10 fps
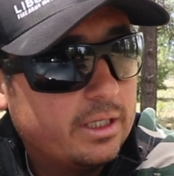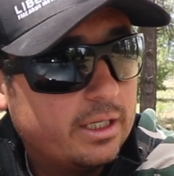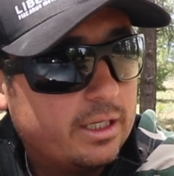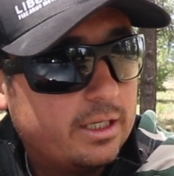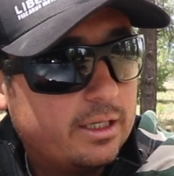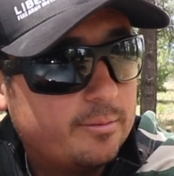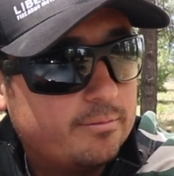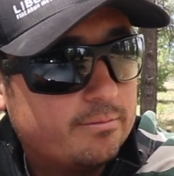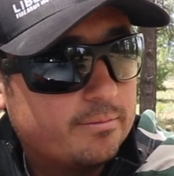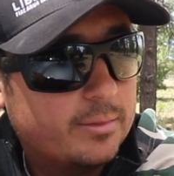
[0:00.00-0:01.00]

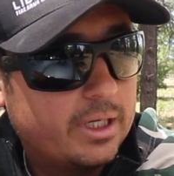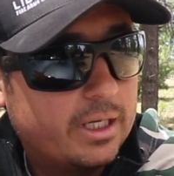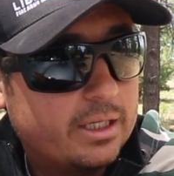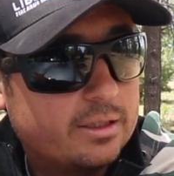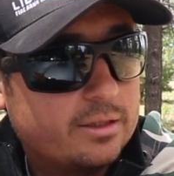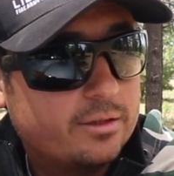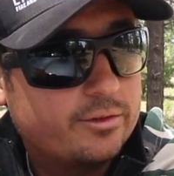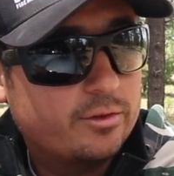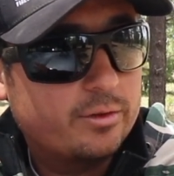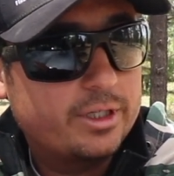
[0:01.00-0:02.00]
and
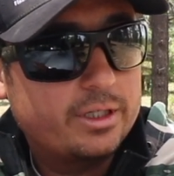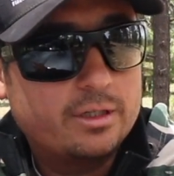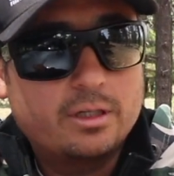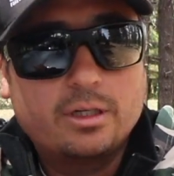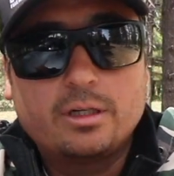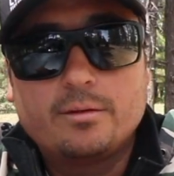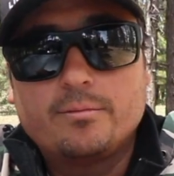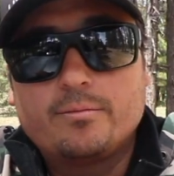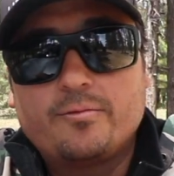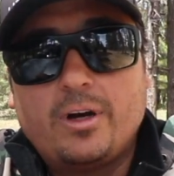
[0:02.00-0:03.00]
there's already
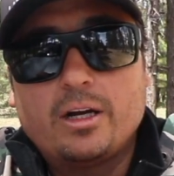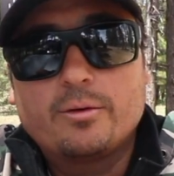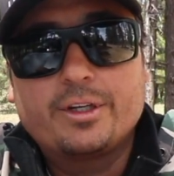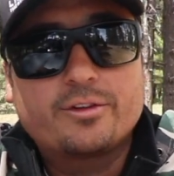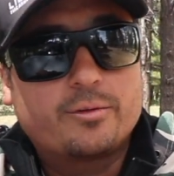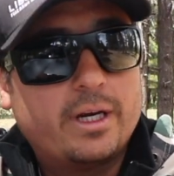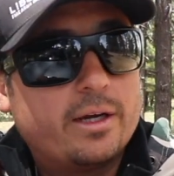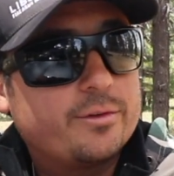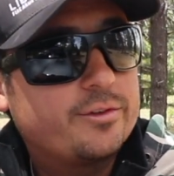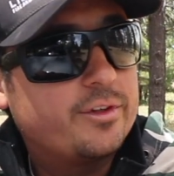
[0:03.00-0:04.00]
fire rings
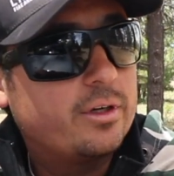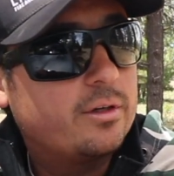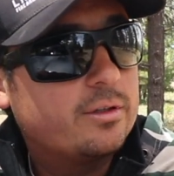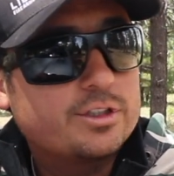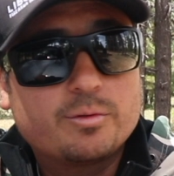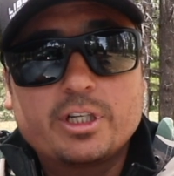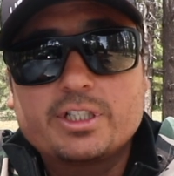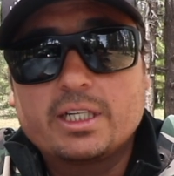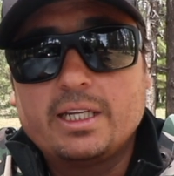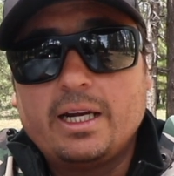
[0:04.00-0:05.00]
around, so I just want to
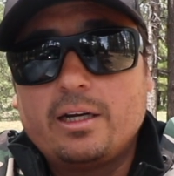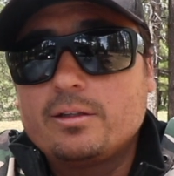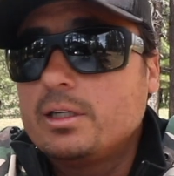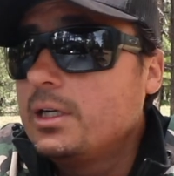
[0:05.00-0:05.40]
check that out.